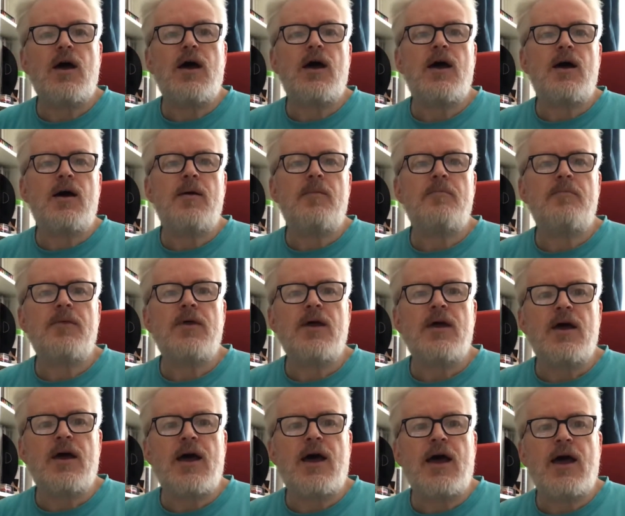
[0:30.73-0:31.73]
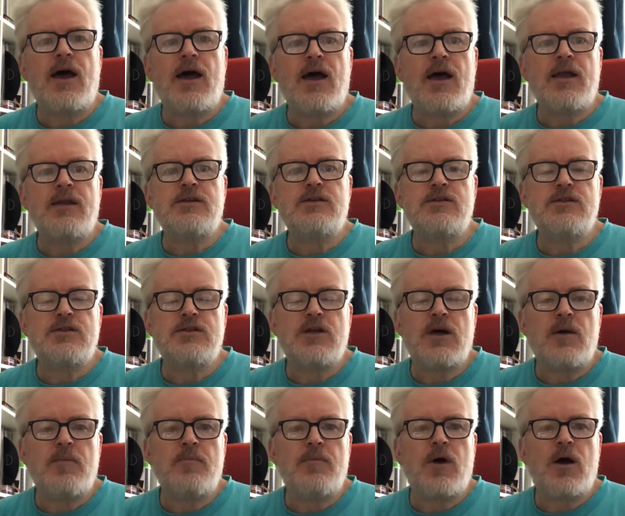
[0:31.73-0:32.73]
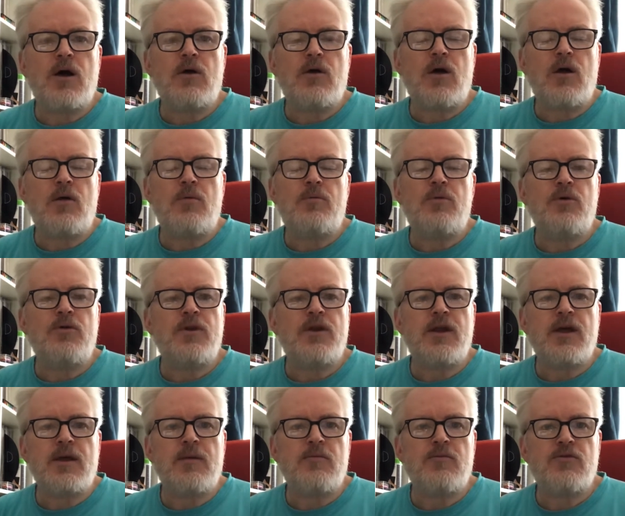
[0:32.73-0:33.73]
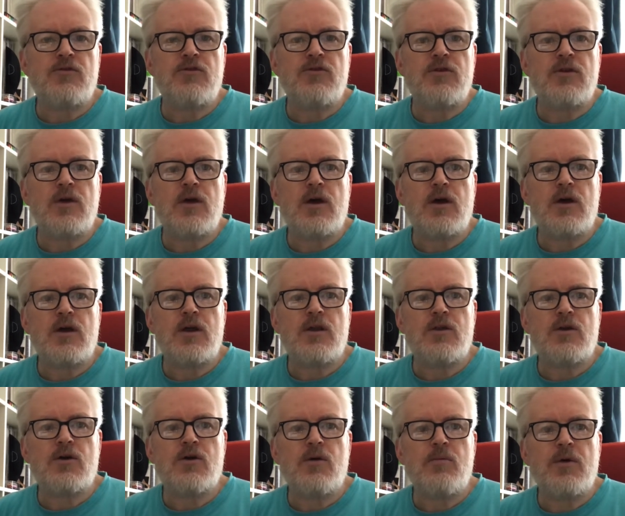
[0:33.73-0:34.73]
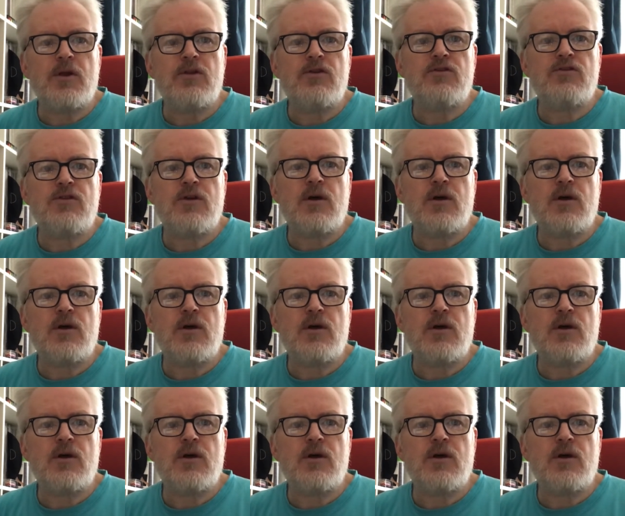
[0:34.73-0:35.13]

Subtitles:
Um, and I'll put the names in the comments.